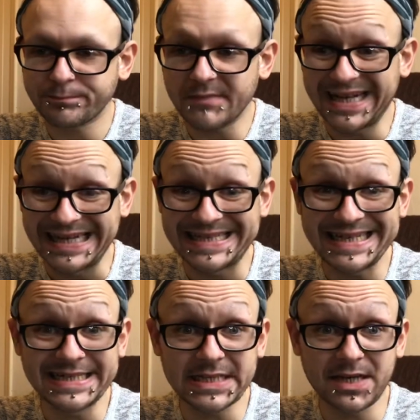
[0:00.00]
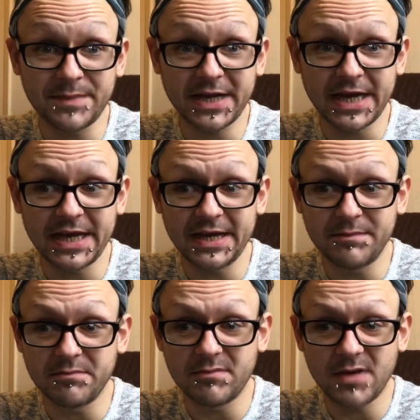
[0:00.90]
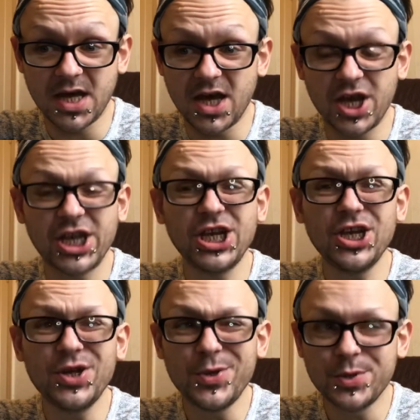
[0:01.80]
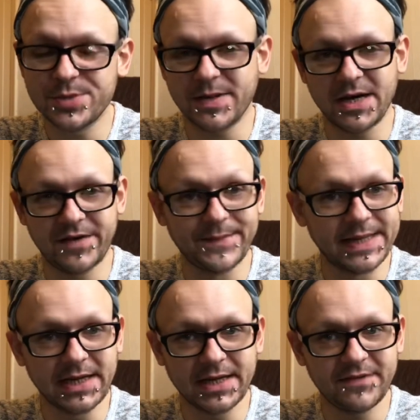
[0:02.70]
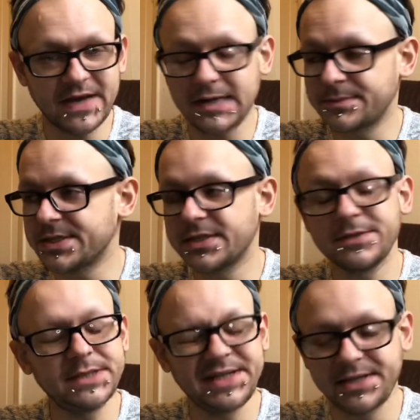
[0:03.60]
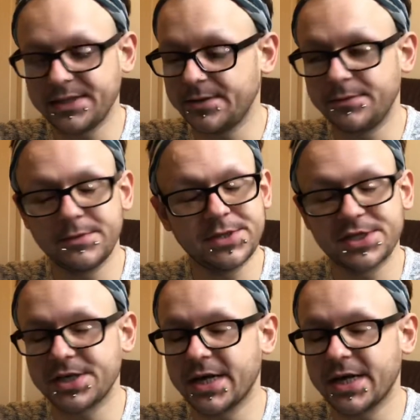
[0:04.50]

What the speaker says: And I did, and it became a huge part of my life, absolutely huge.